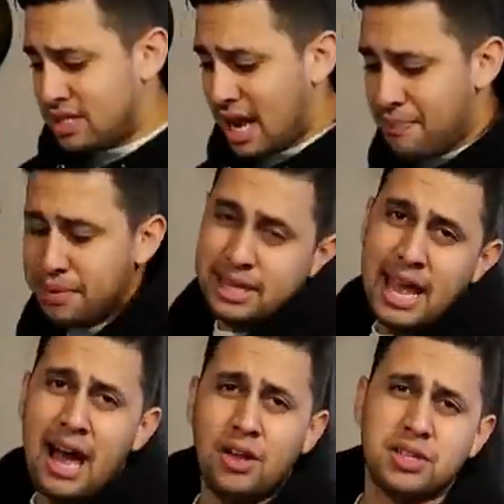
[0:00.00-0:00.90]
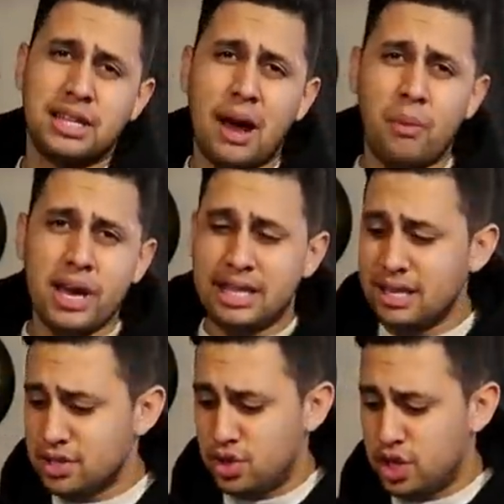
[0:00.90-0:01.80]
to tape it down so that way it
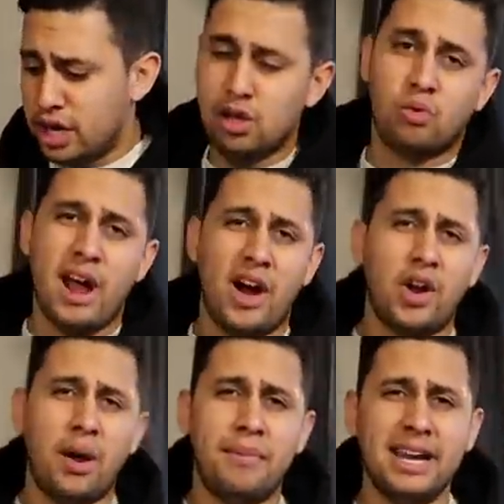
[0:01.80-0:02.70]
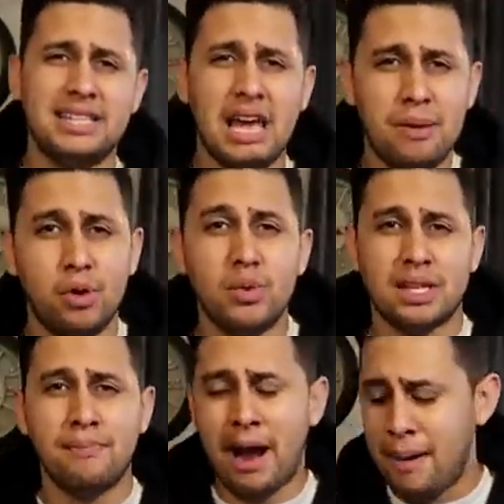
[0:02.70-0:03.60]
doesn't jiggle around on my table with
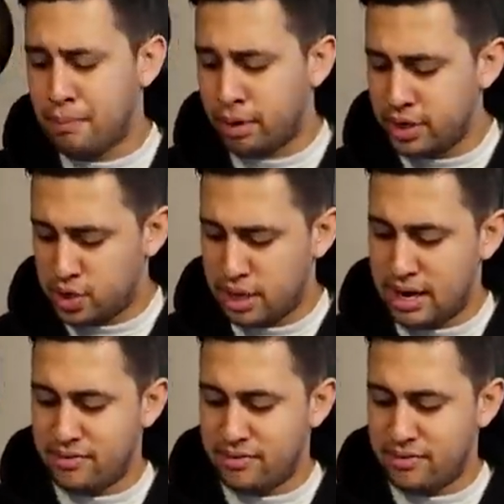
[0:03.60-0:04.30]
the vibration and